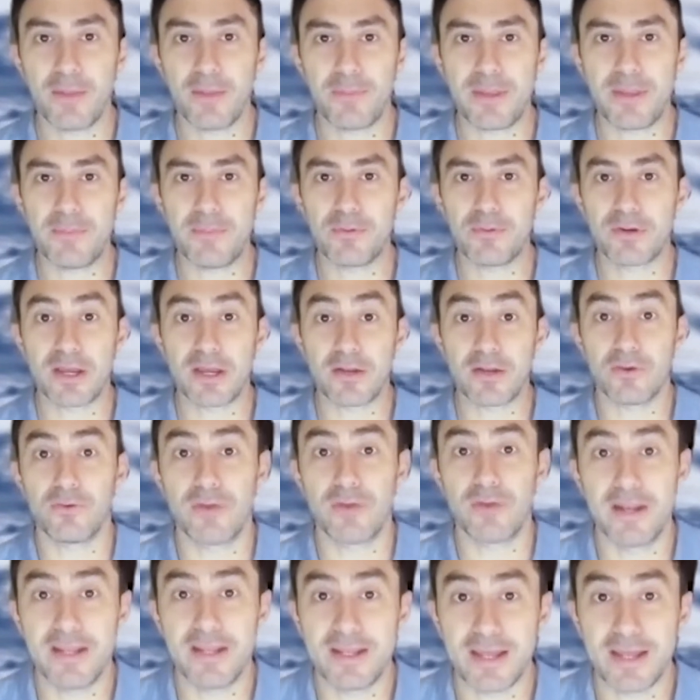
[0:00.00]
people can
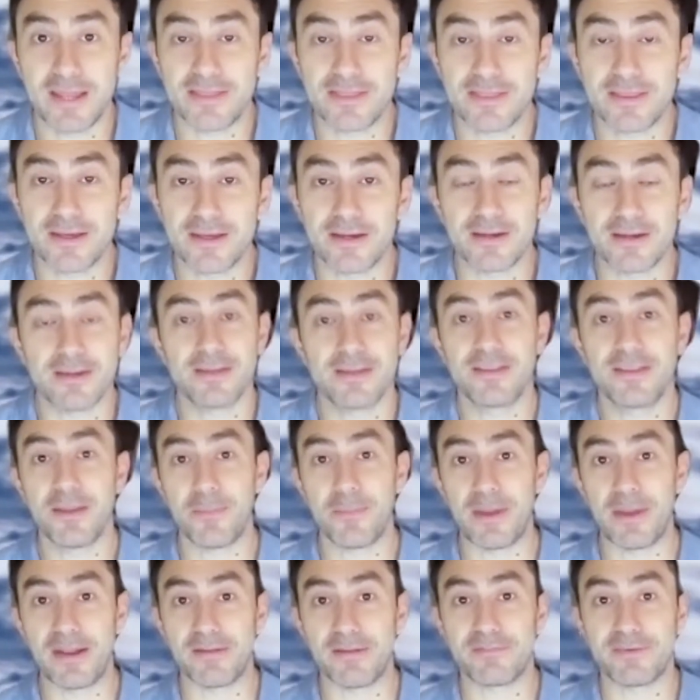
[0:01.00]
already get the
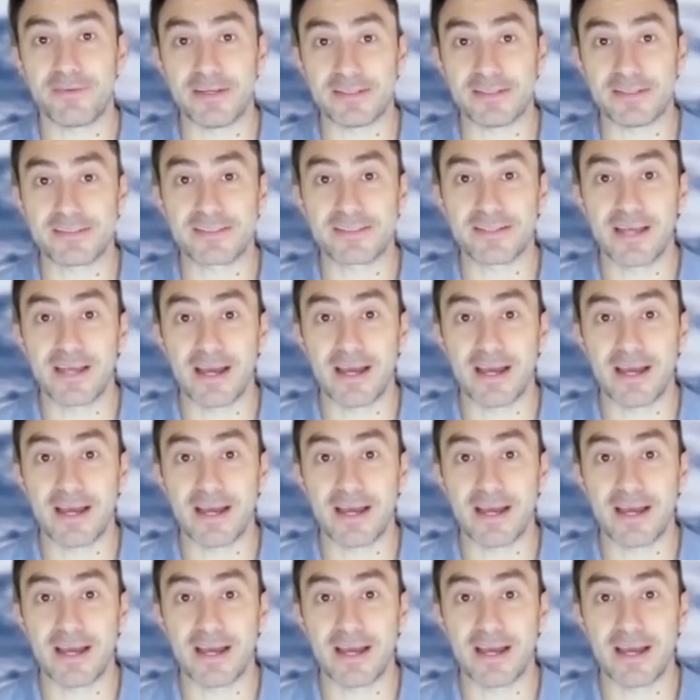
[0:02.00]
benefits.